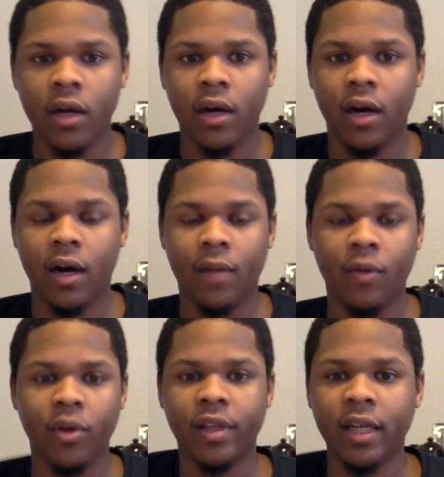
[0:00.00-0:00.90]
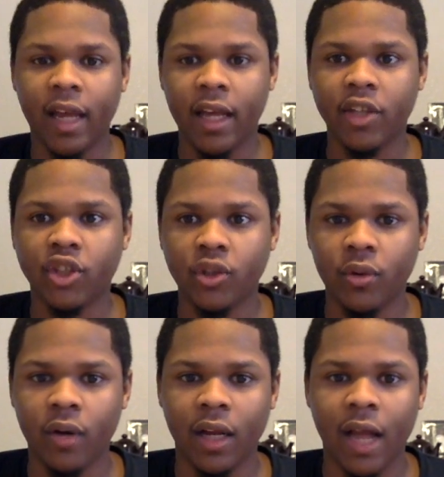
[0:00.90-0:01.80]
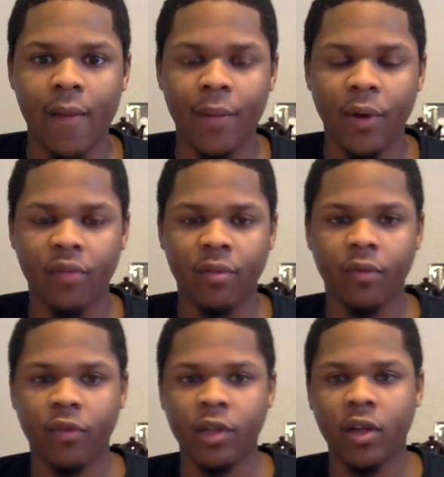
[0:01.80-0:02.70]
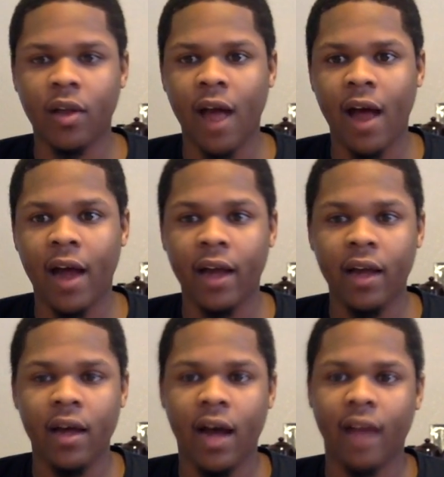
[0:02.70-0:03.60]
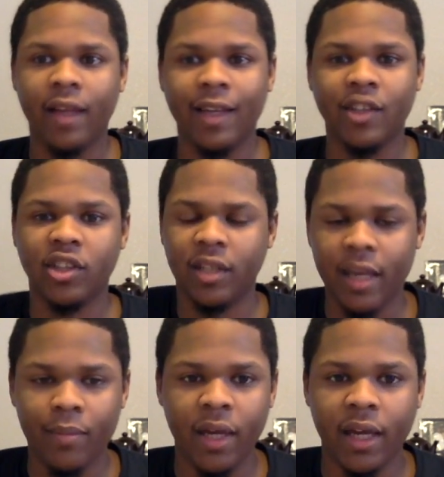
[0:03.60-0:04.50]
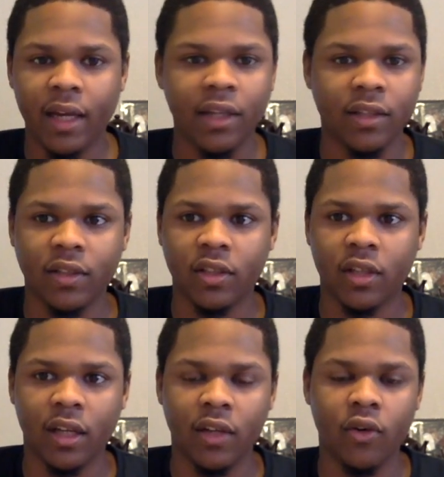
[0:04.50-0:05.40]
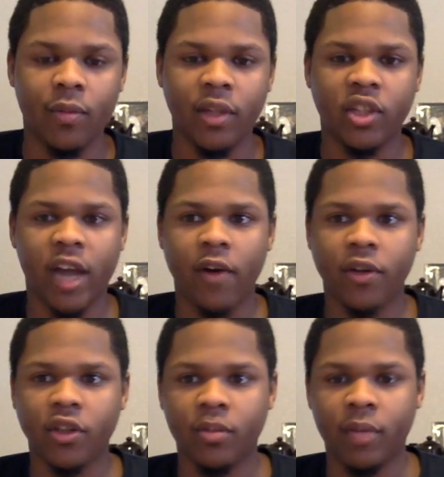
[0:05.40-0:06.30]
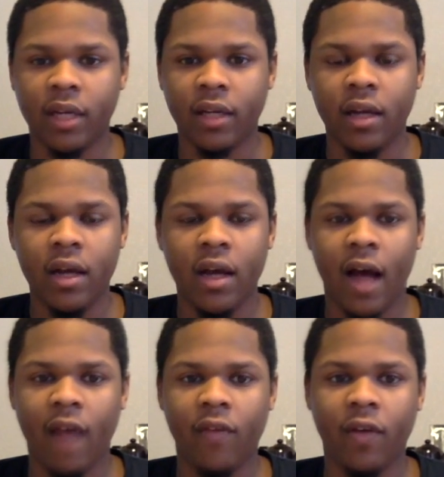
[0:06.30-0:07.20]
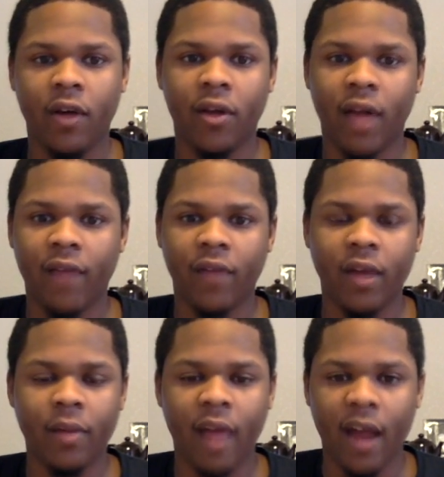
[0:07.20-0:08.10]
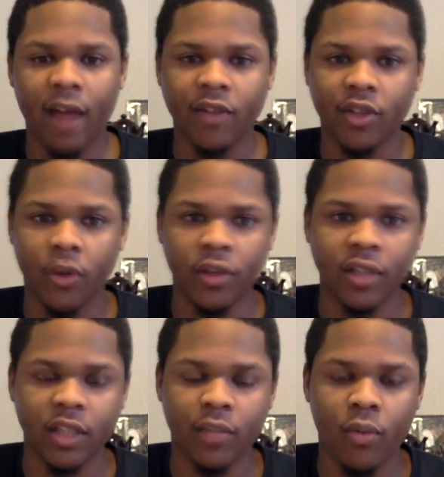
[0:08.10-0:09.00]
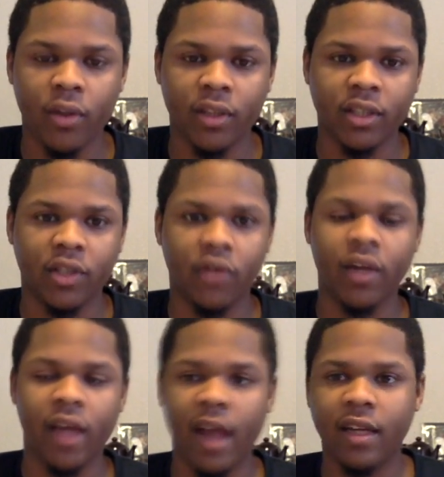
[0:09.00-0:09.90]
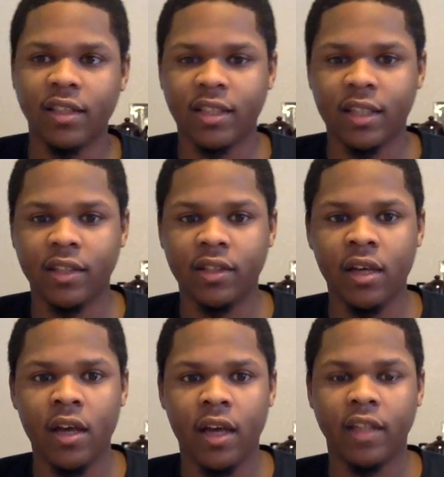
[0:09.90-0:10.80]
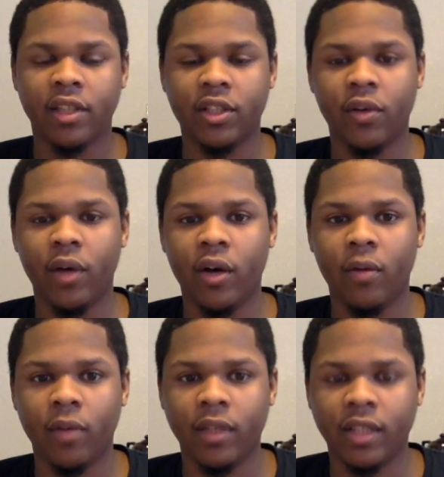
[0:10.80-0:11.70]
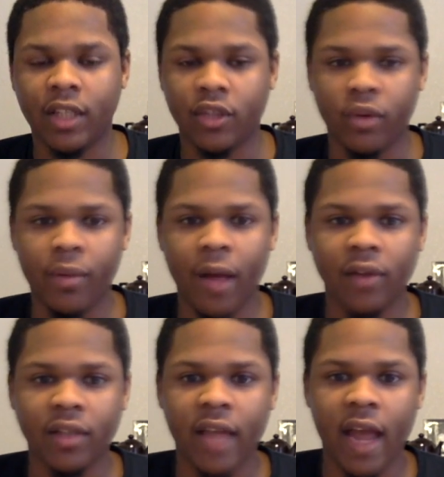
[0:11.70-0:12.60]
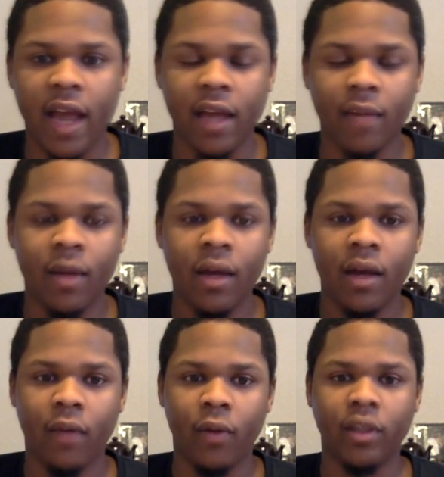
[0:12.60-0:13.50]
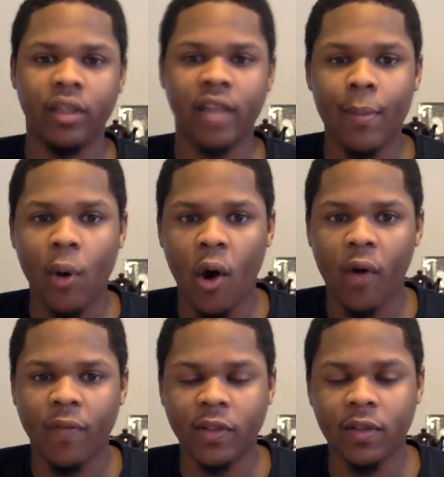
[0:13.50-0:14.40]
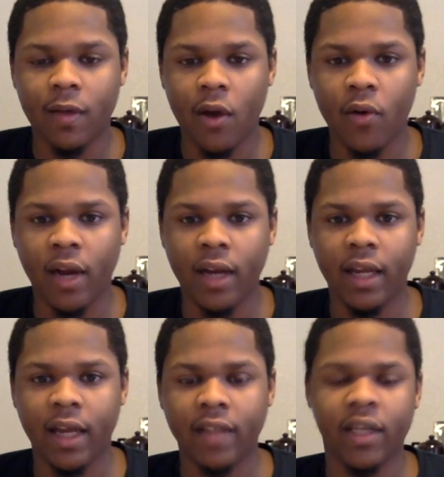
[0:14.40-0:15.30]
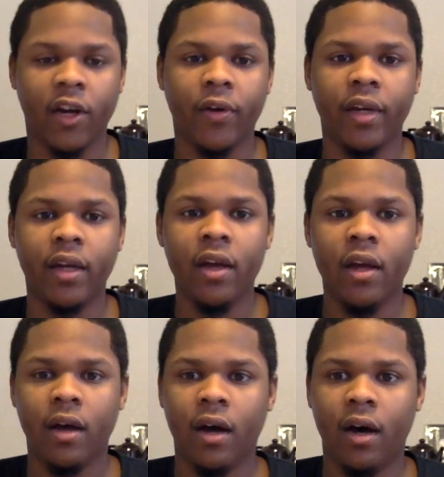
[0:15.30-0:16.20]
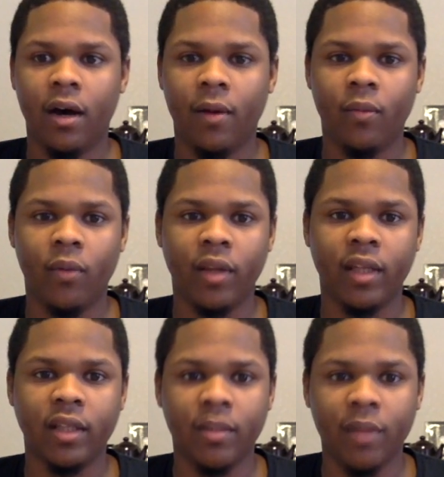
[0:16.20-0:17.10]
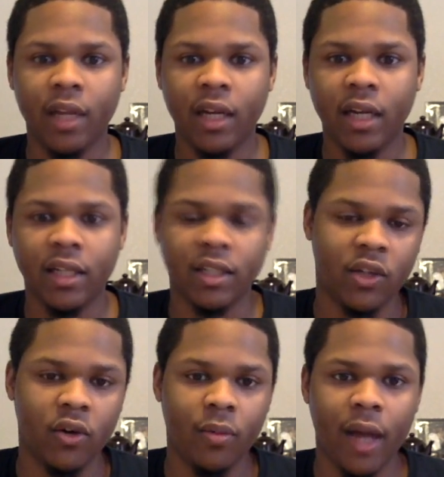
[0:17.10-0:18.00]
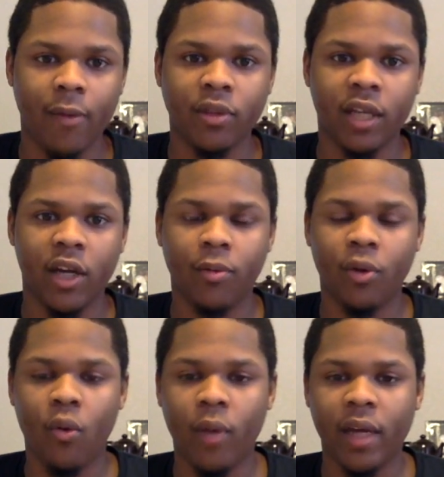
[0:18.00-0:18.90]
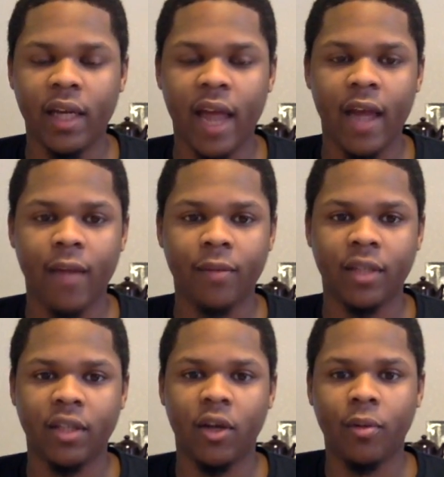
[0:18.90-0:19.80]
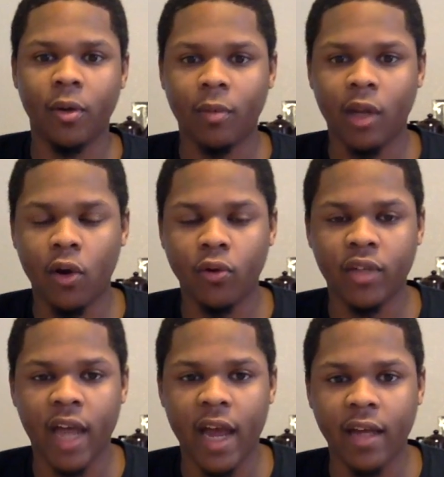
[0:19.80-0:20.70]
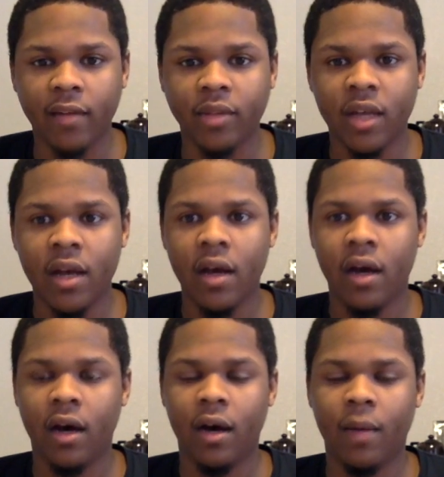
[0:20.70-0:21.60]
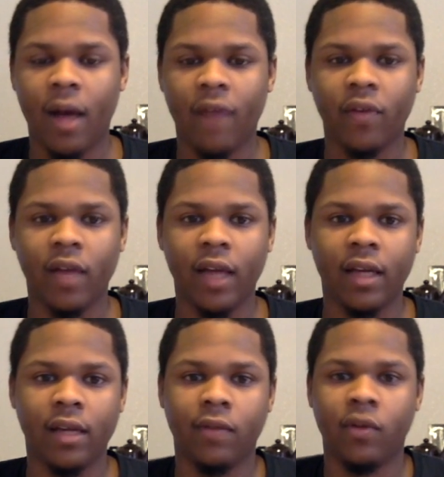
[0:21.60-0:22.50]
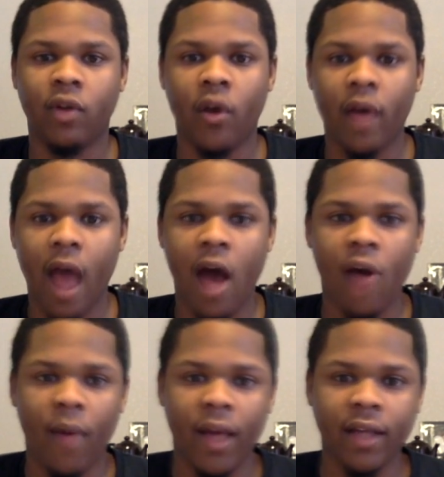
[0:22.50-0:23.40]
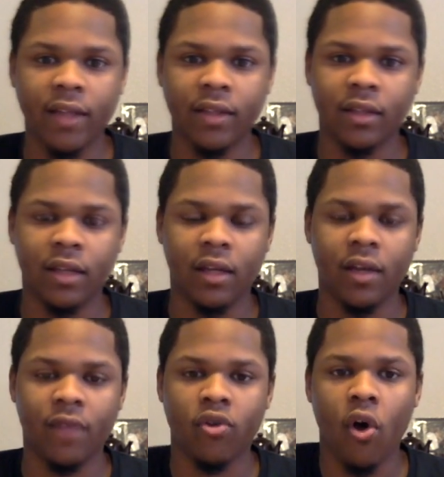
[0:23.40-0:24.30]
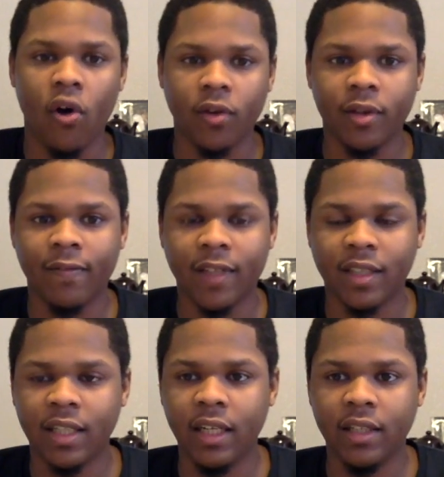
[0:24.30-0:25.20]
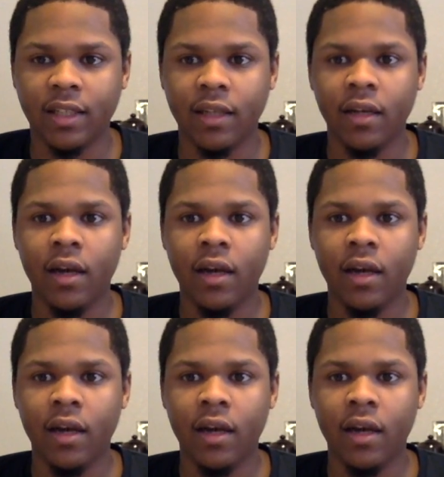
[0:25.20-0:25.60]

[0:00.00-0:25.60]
You would think that he'll shoot a lot better from the free throw line. I think it's just nitpicking and a little bit childish, but I feel like for him to average 36 points and still get 8 assists and still help with 6 rebounds a game with the type of offensive load that he has carried, with his ability to still be able to help them win games and help them close games, I feel like, it outweighs the flaws of this season.